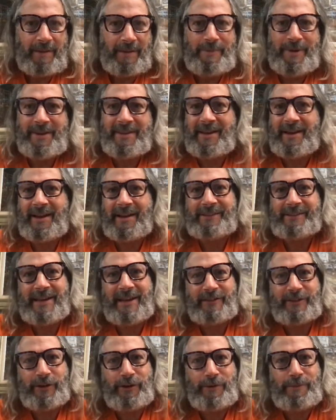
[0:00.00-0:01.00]
I've been in the
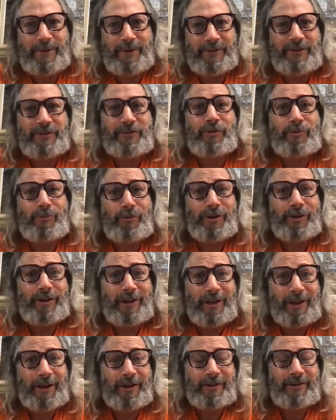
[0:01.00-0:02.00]
contact center business a
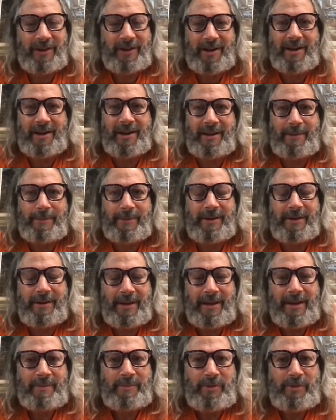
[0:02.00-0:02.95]
really long time and